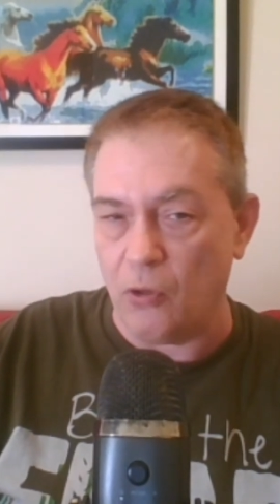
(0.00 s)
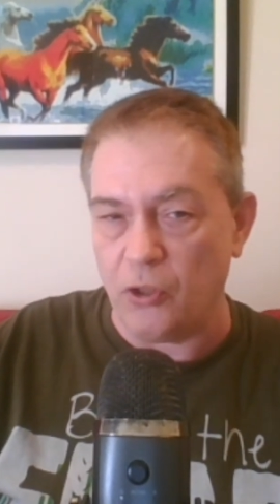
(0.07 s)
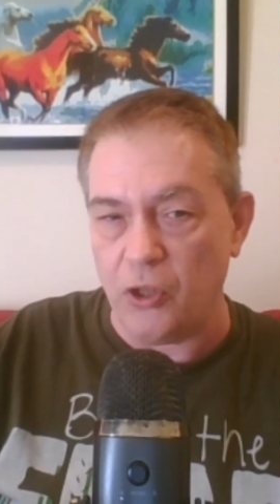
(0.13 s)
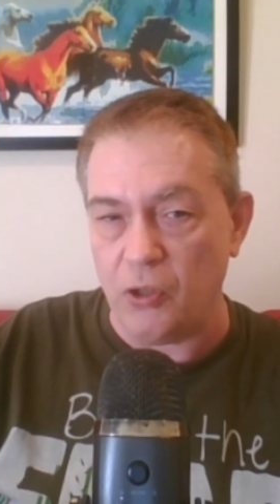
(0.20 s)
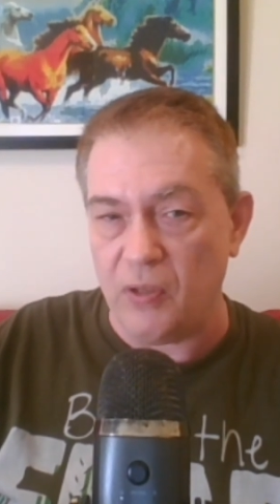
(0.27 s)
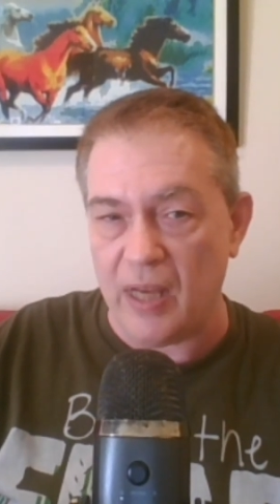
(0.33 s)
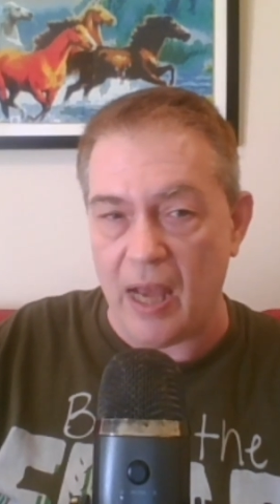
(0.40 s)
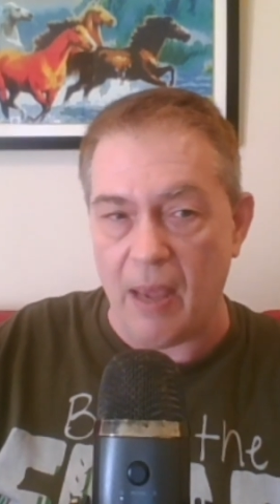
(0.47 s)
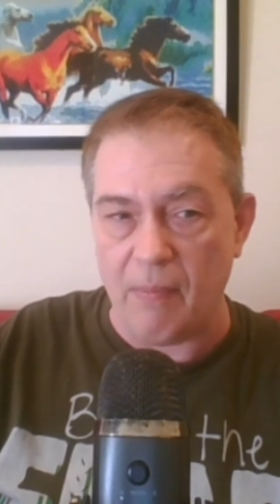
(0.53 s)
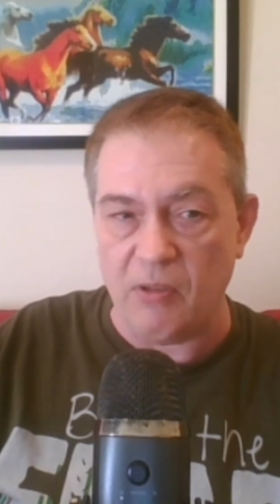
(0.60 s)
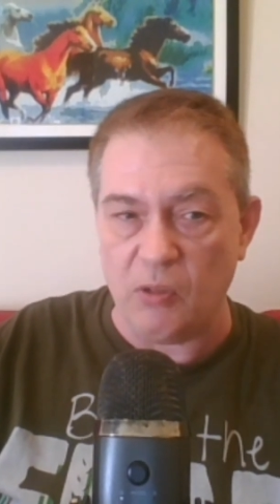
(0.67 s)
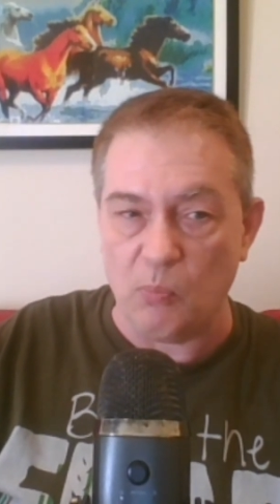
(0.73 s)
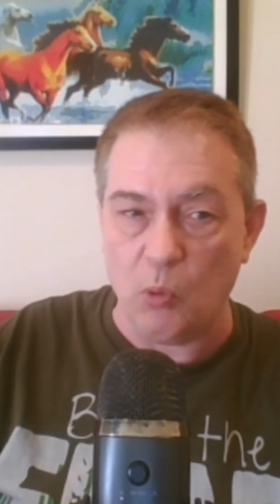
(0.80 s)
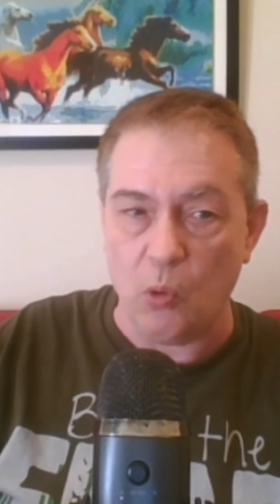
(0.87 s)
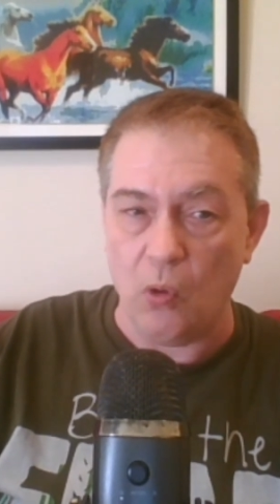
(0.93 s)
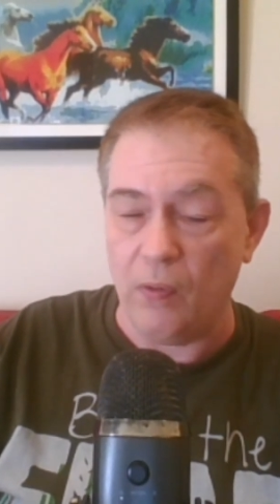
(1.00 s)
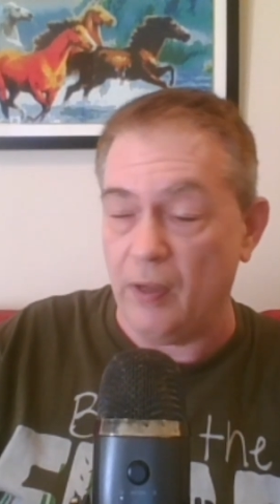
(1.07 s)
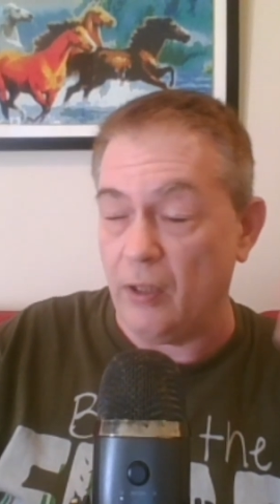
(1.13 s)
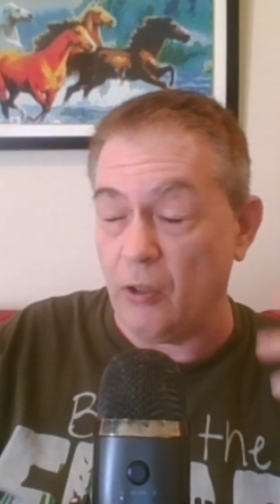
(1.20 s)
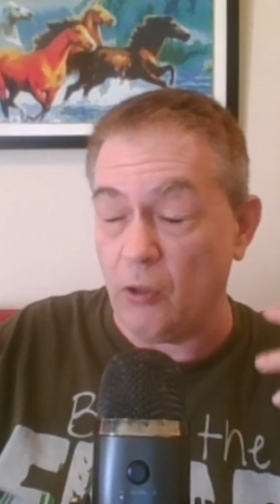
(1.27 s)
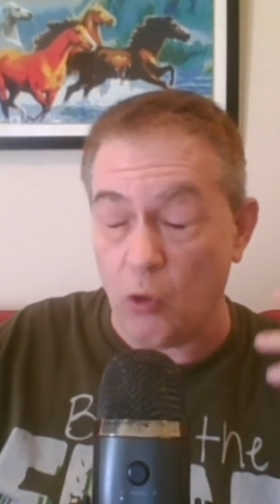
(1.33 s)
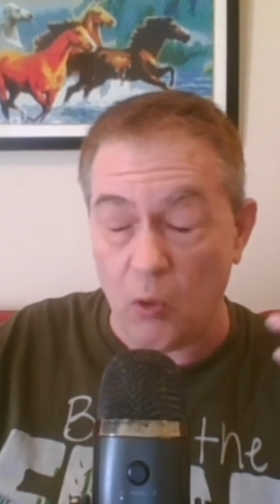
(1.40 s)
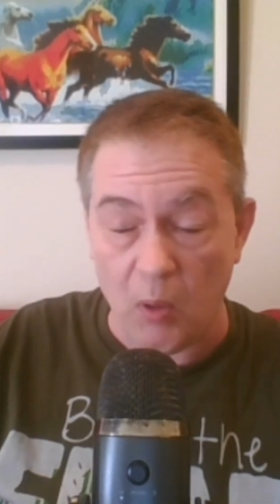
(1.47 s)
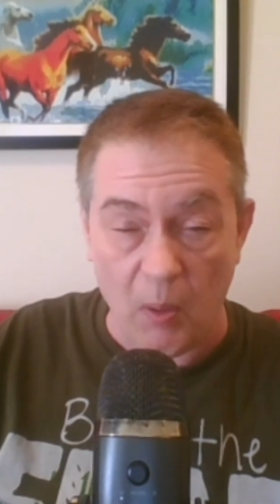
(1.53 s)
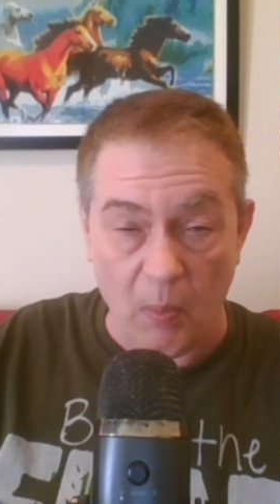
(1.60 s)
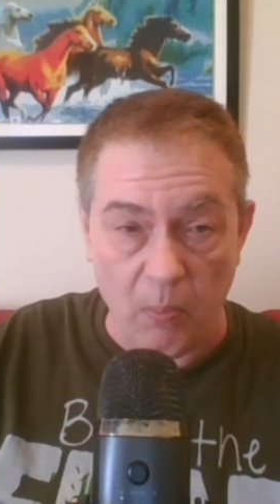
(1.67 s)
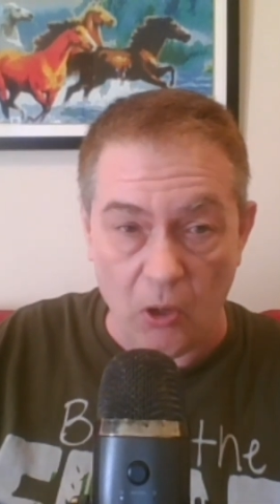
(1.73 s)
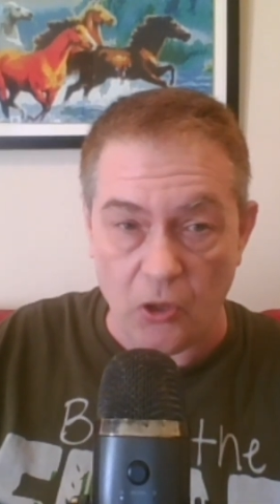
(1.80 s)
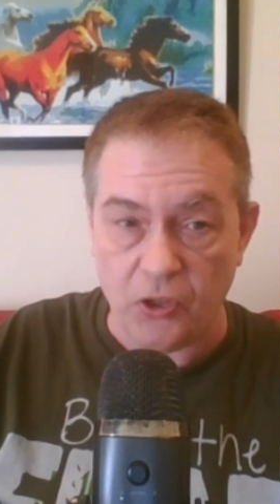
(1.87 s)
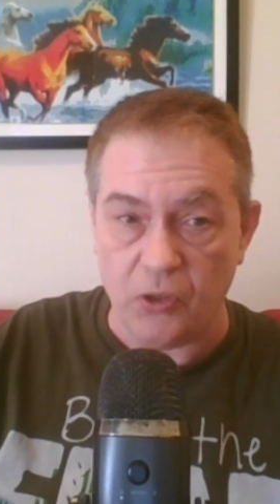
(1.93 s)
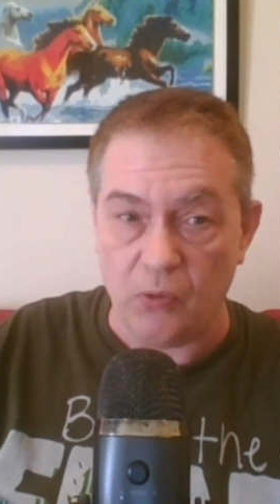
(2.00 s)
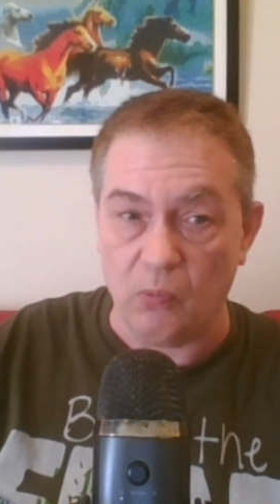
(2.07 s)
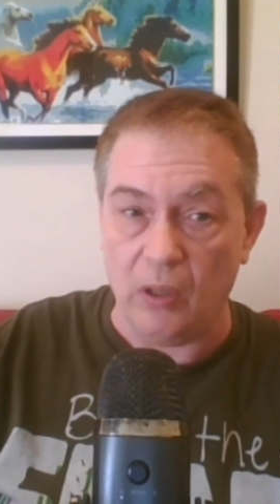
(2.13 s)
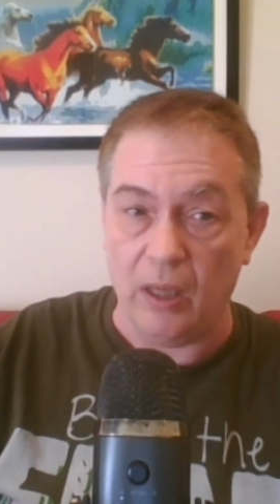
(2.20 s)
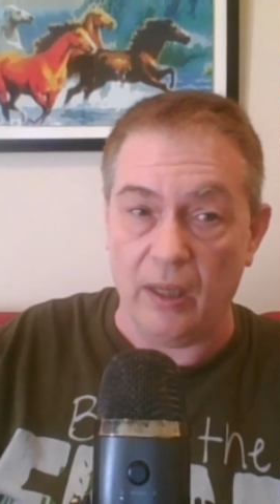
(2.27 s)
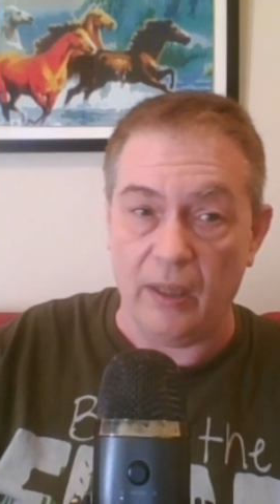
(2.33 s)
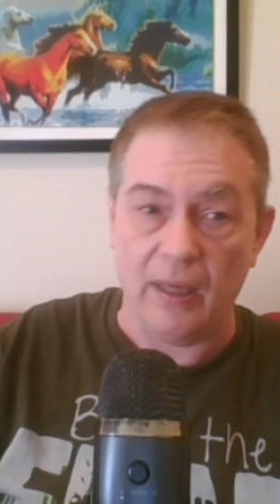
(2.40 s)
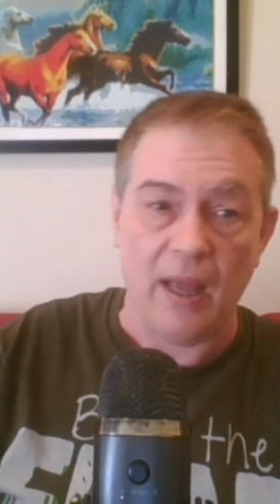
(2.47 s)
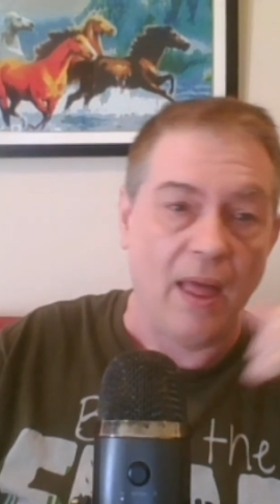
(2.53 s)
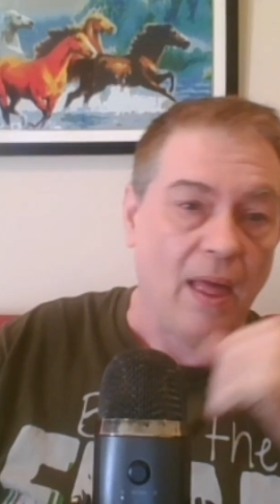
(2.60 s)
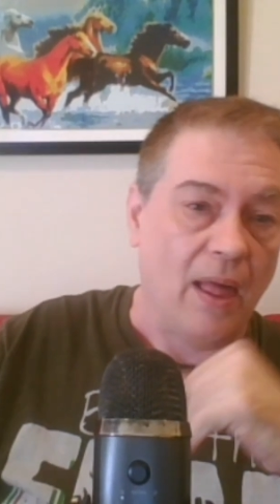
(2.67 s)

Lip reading: or 2 times more than a normal person would,